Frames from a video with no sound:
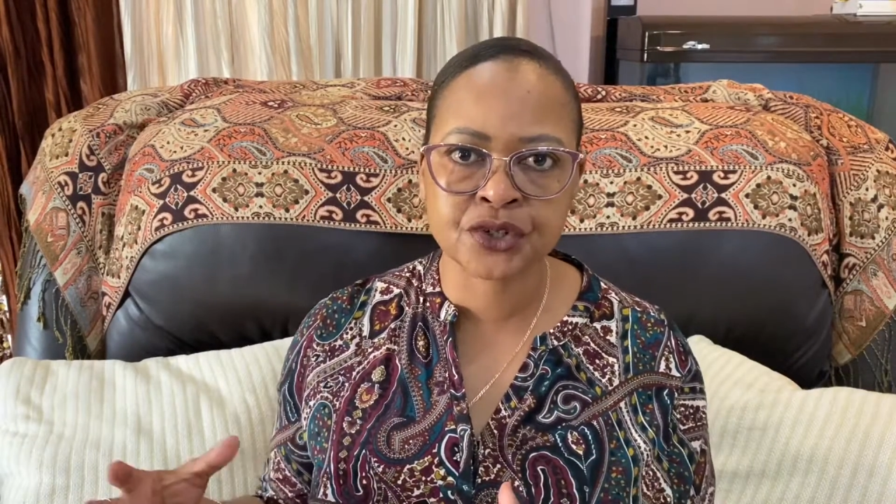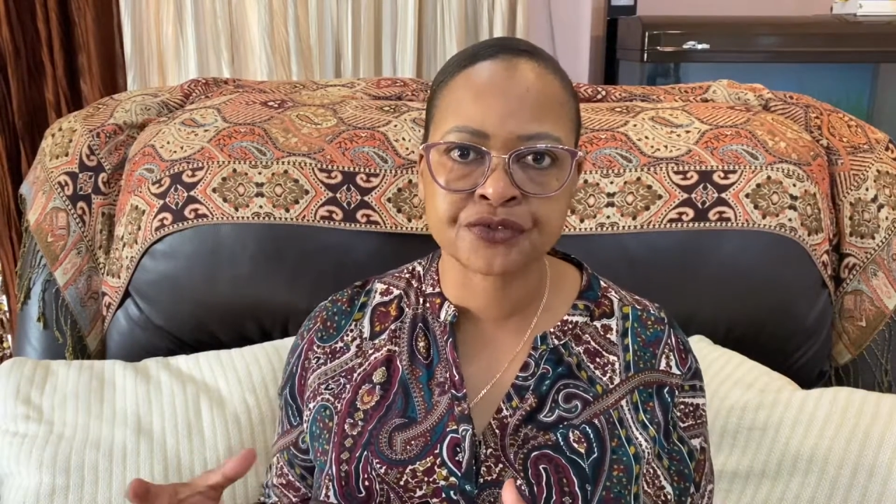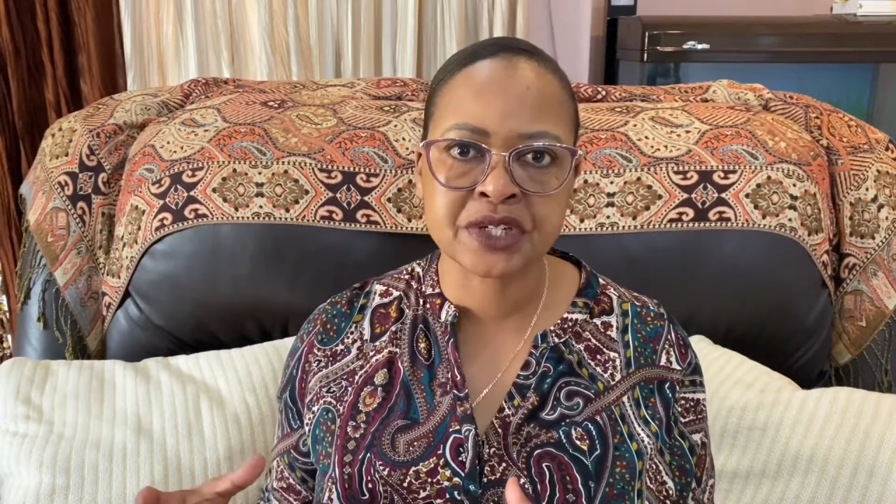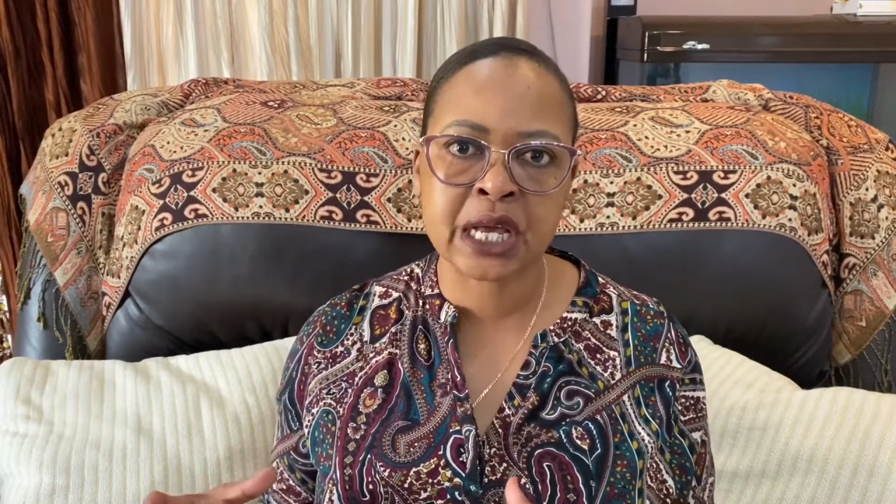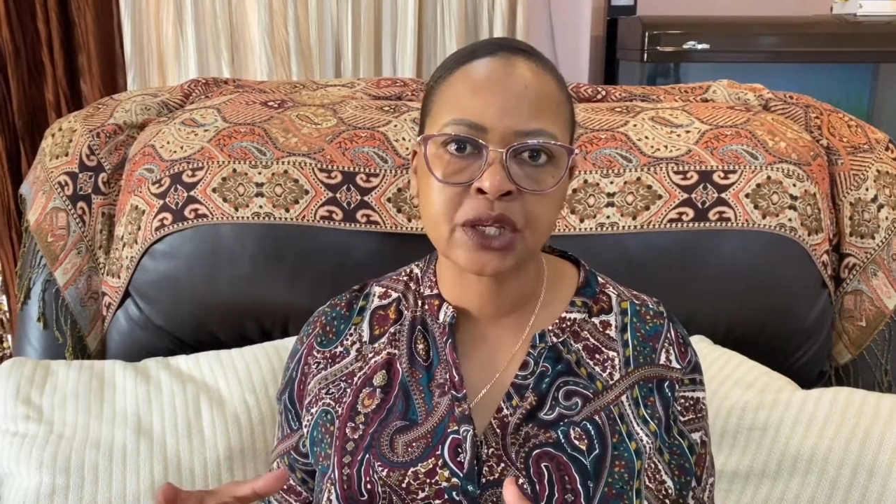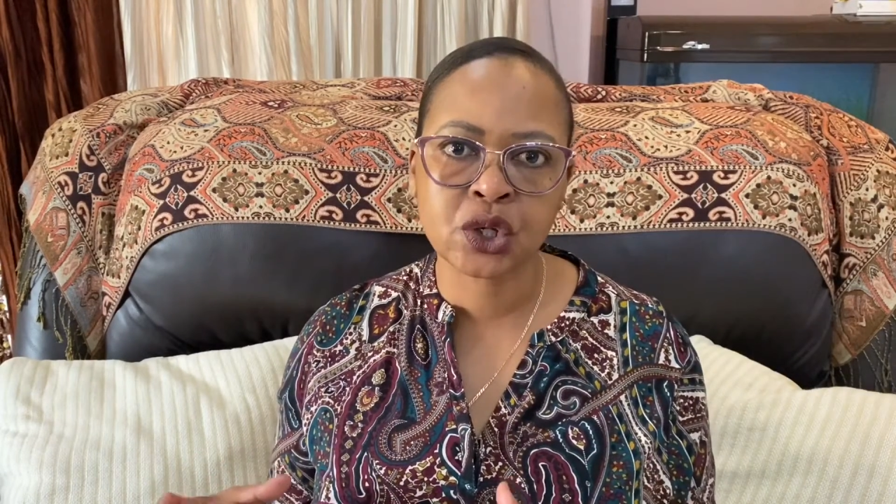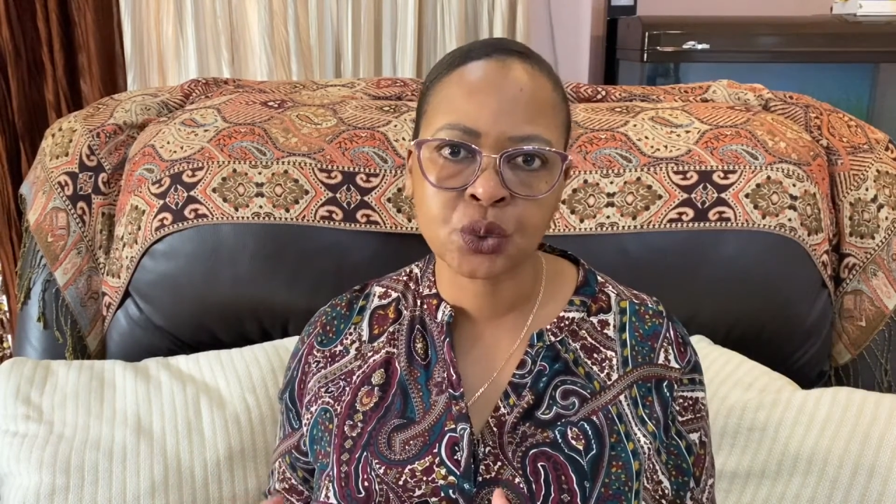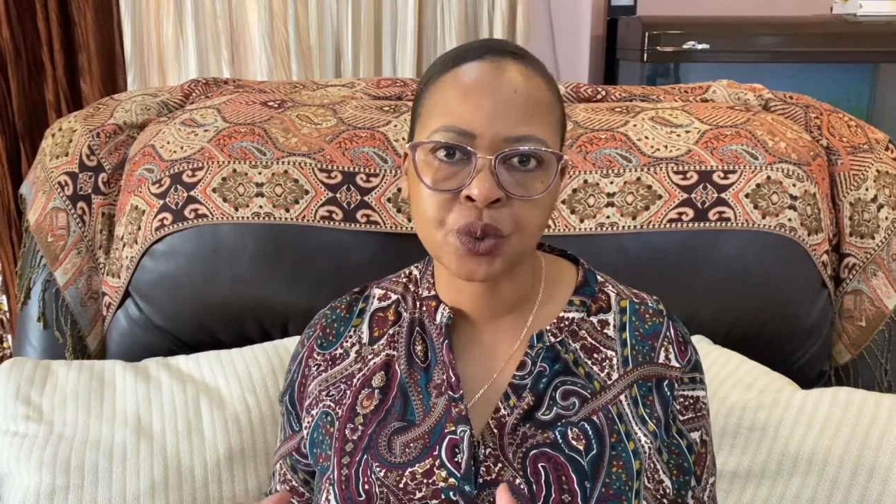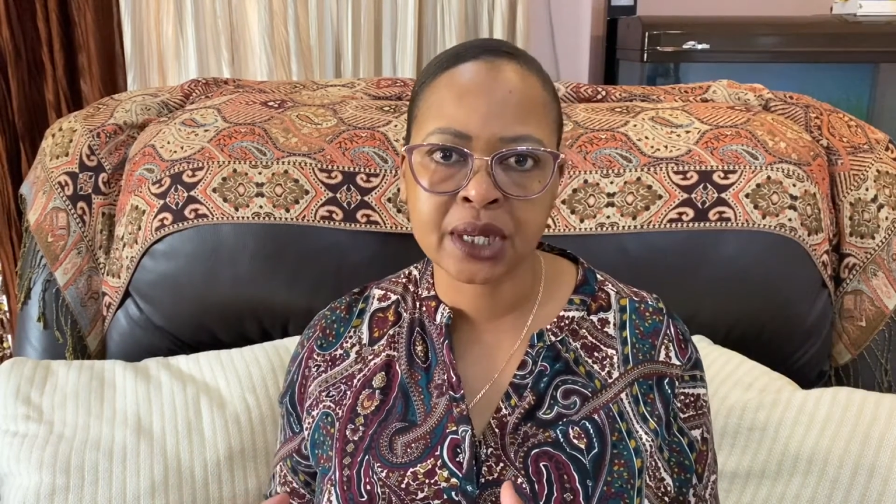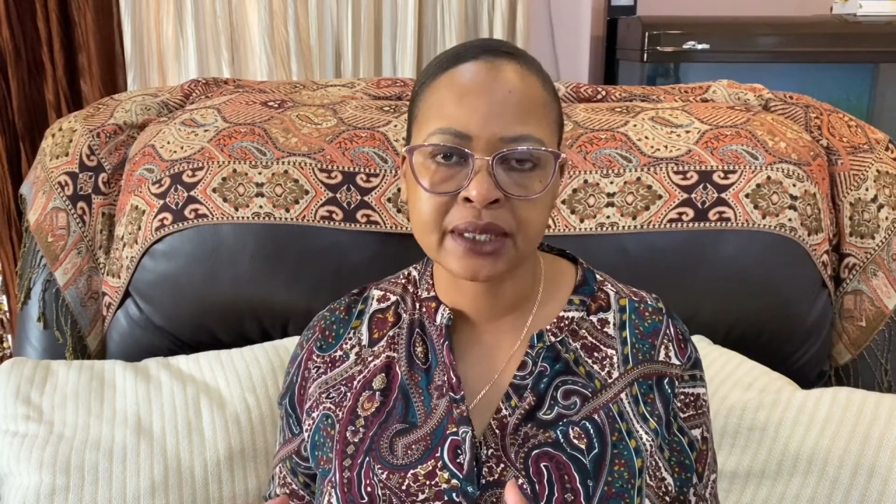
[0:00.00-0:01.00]
done your
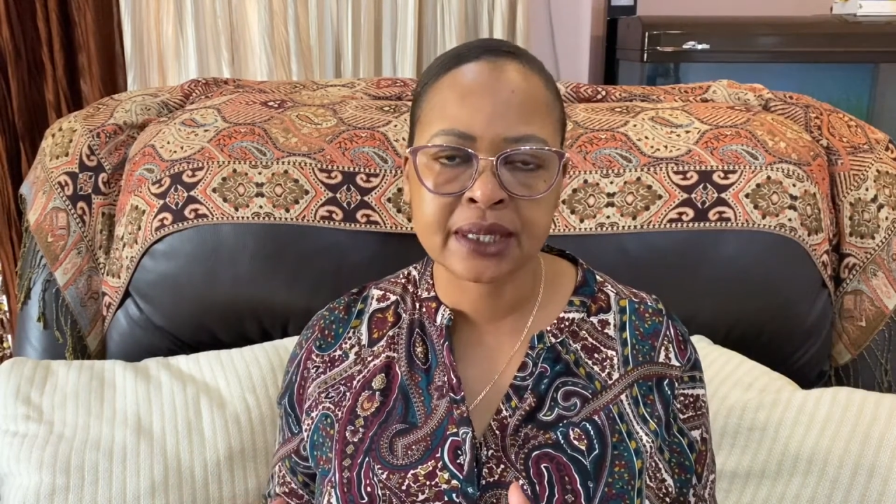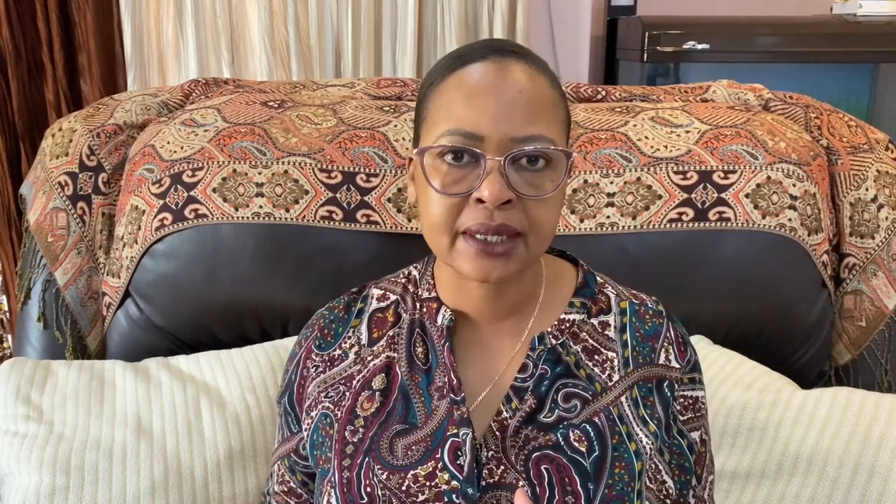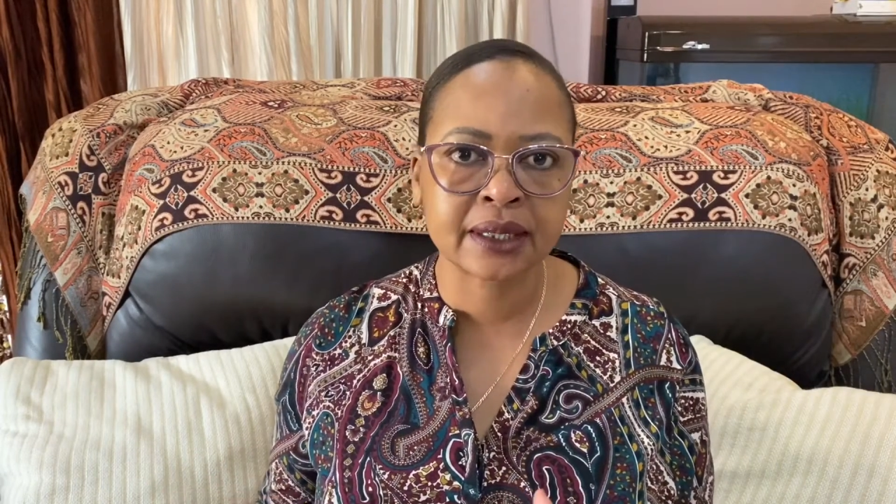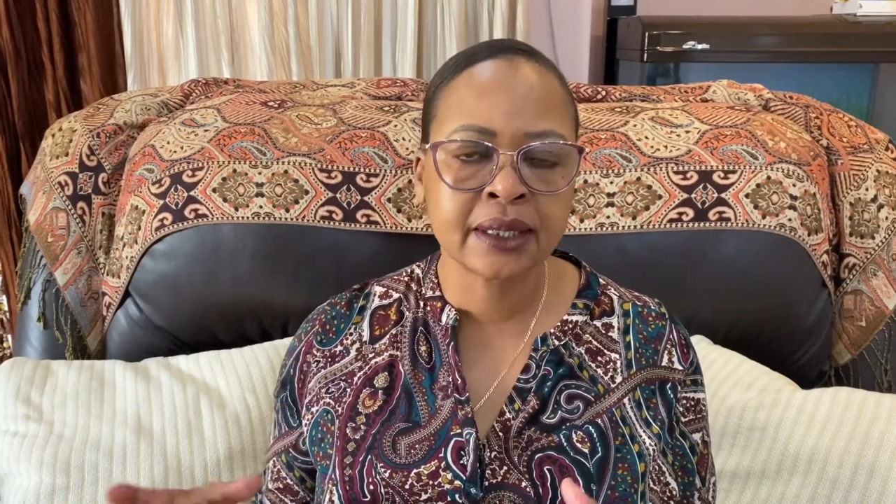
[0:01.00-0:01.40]
one year,